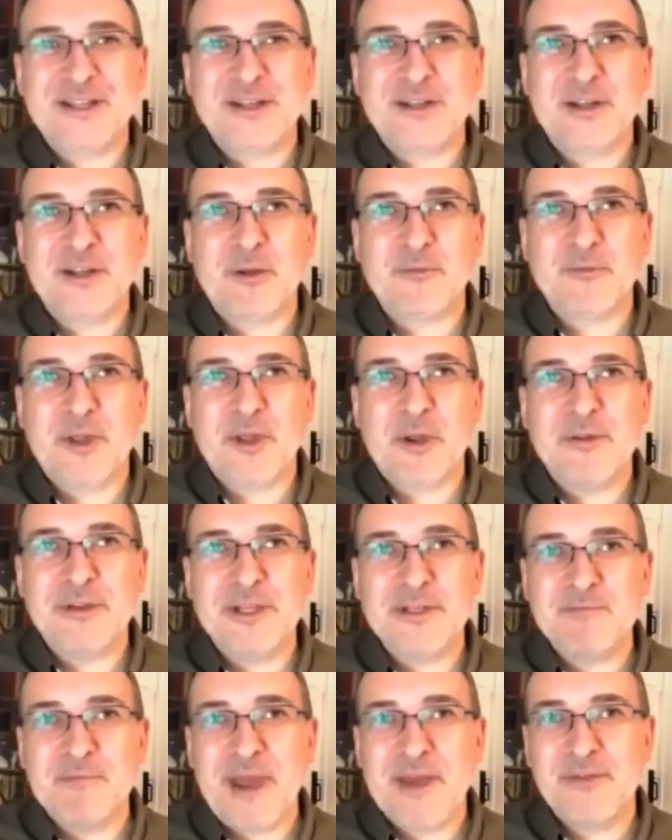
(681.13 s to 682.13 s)
there are
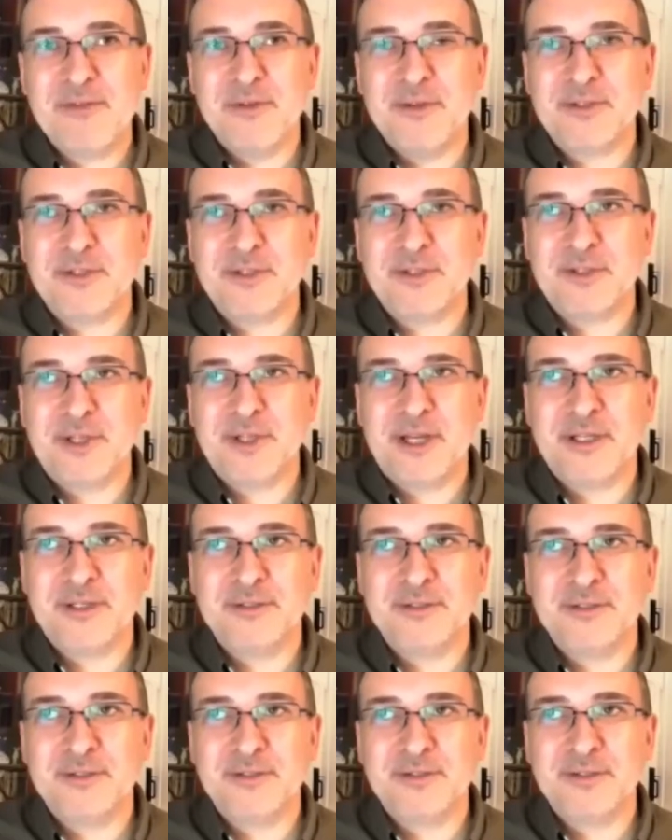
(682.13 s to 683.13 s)
these methods,
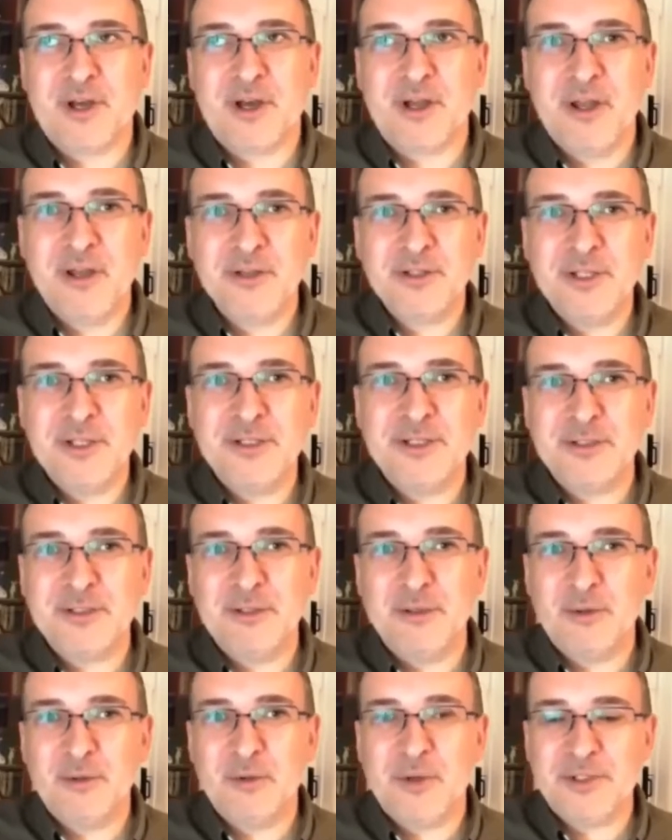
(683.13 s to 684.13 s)
and I'll ask you this
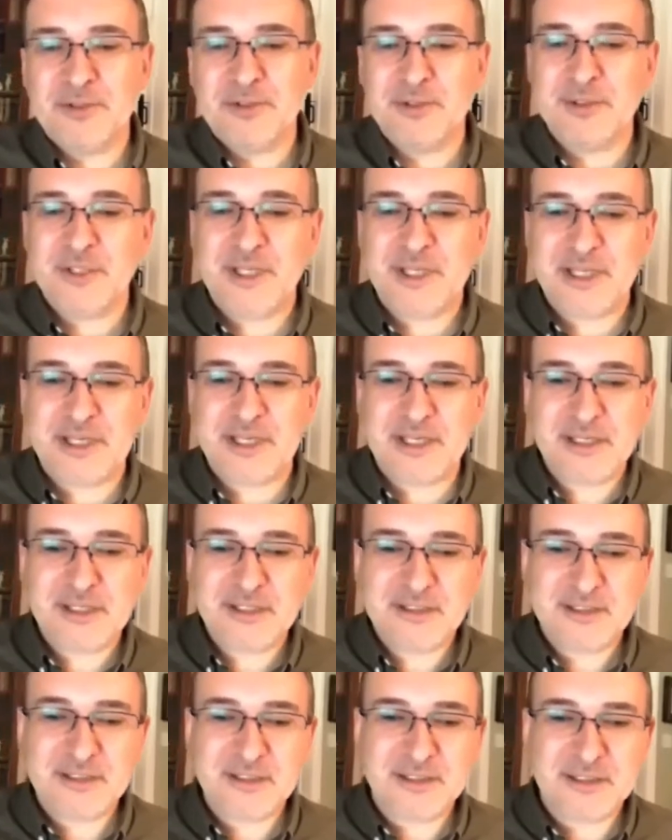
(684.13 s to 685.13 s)
little question here.
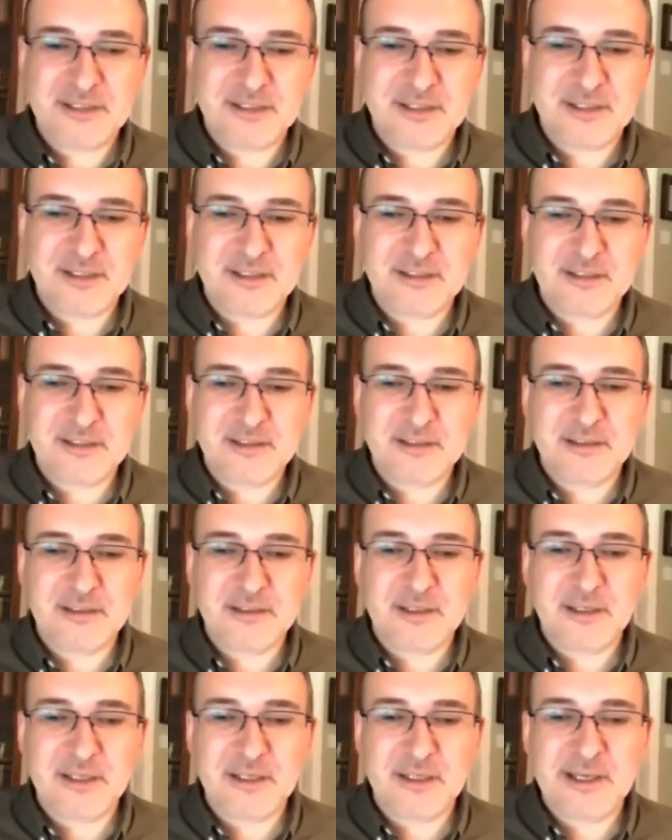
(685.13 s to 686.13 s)

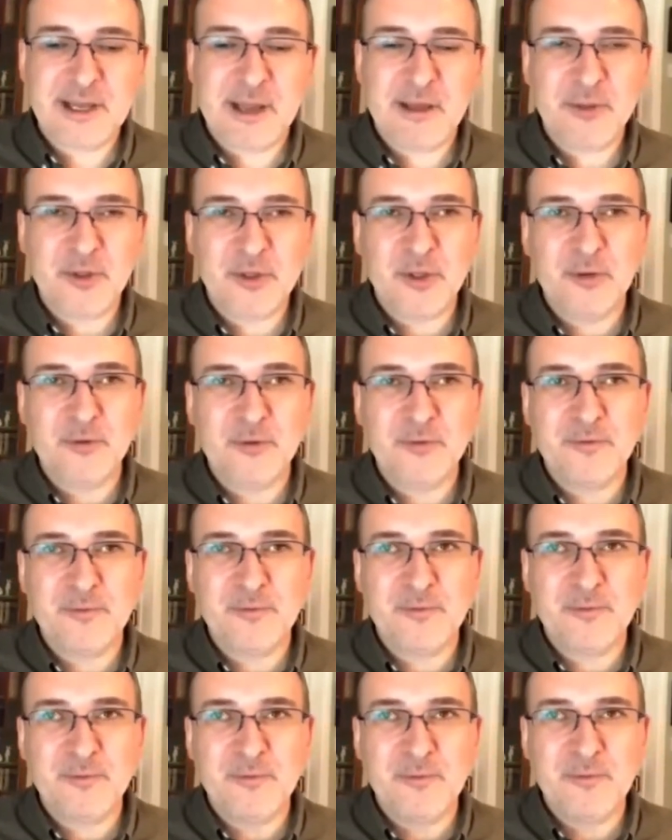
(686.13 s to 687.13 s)
Now that you've
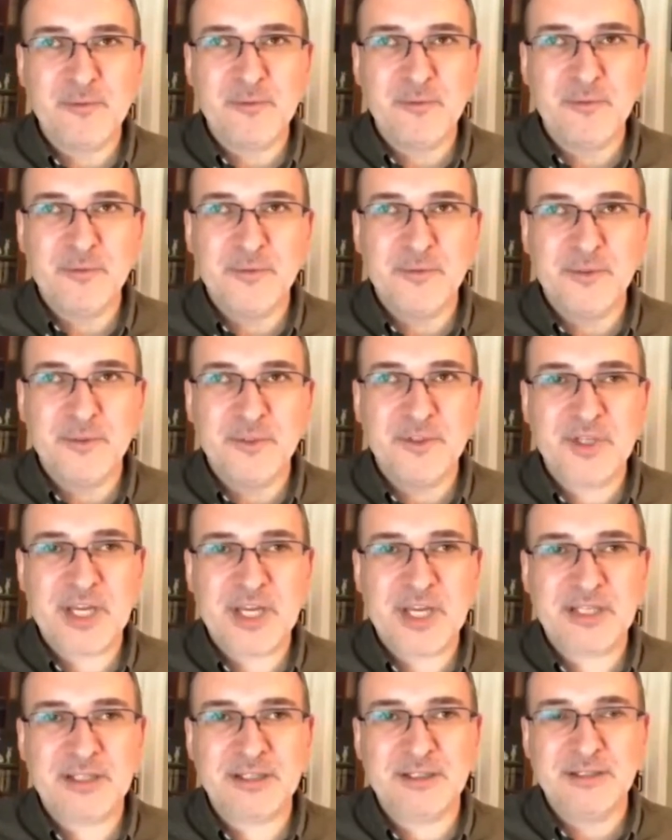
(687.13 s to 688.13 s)

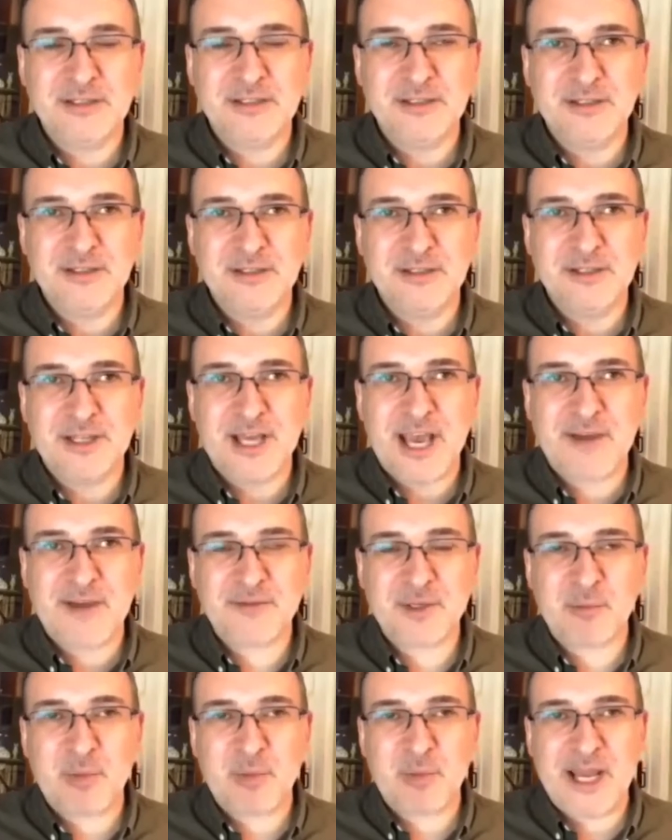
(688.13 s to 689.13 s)
seen that having
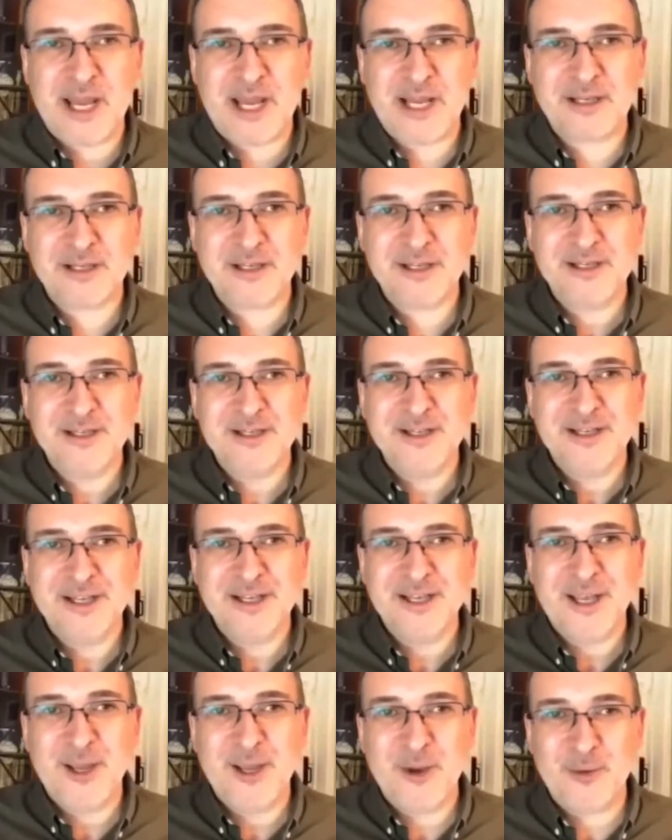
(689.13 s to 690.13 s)
a plan
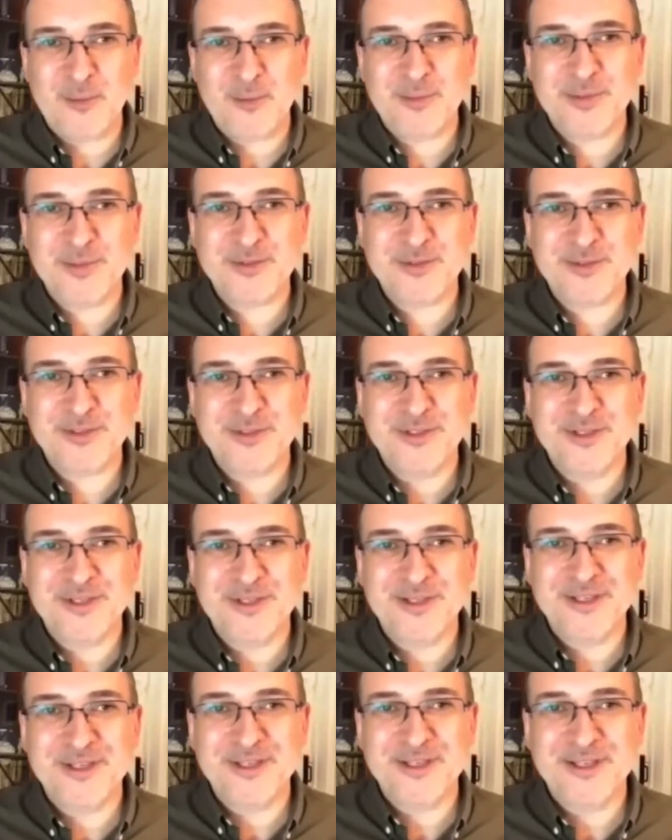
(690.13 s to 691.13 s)
helps,
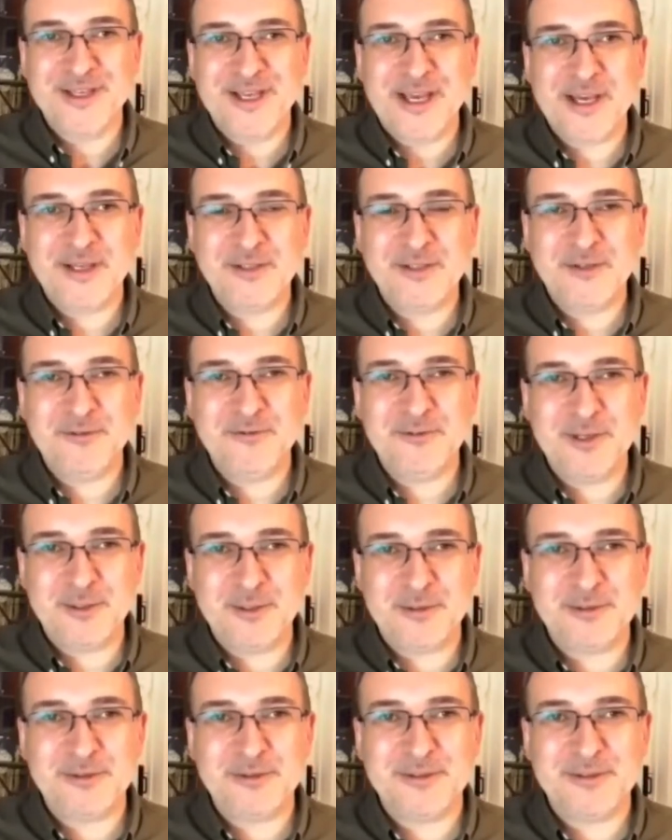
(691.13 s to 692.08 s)
how do you feel?